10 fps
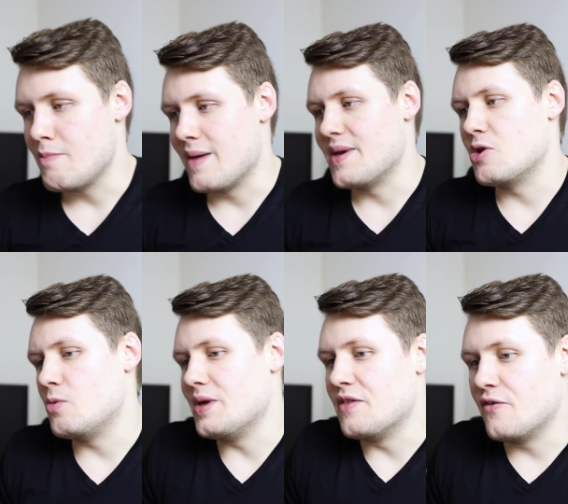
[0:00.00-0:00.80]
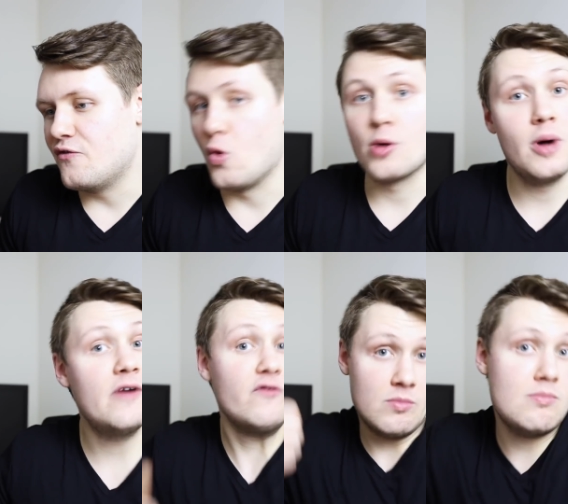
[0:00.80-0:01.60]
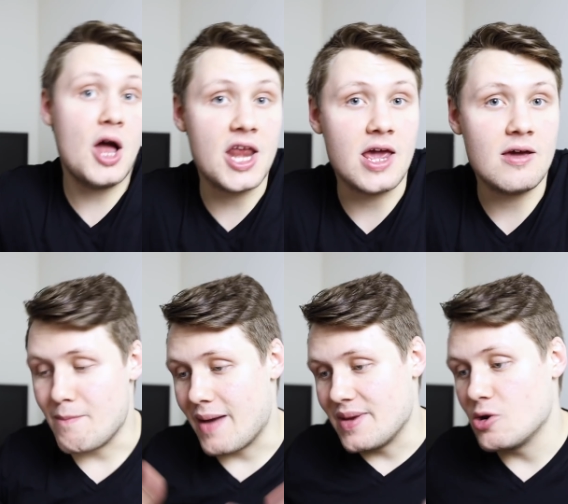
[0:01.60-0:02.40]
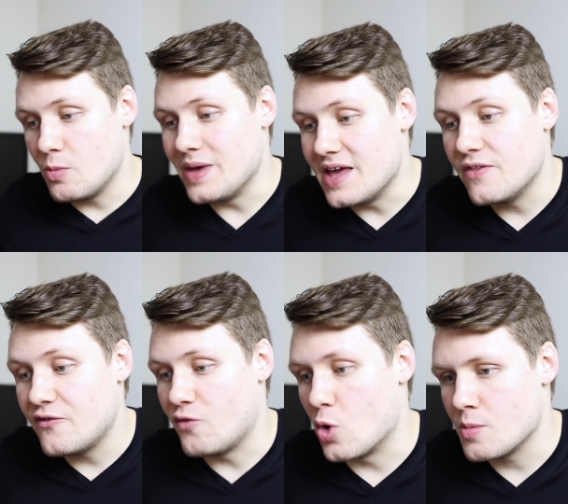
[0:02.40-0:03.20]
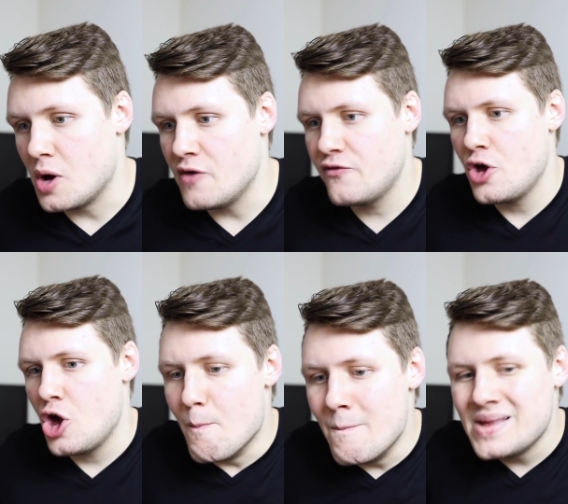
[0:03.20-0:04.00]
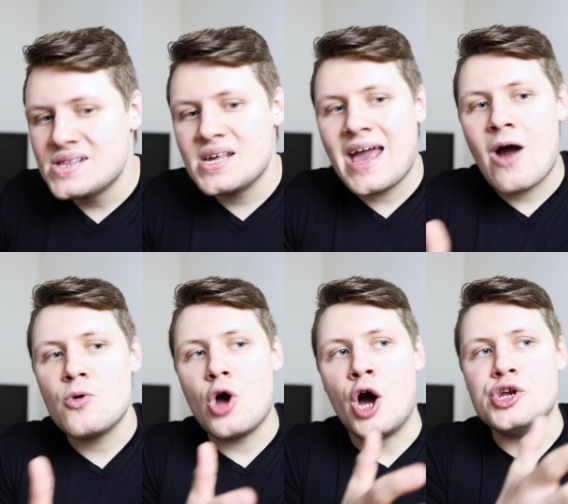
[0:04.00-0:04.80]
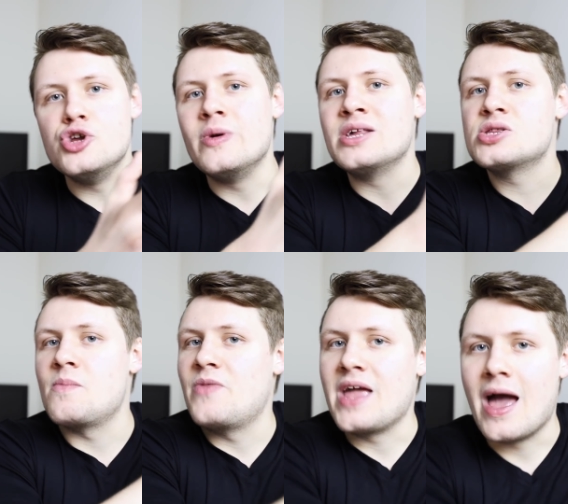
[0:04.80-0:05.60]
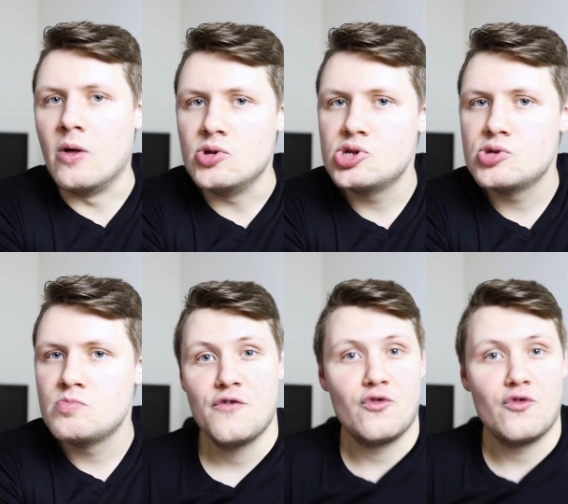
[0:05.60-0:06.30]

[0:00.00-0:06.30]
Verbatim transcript: Maybe it'll be in the form of money. Maybe it'll be in the form of missing out on doing something else.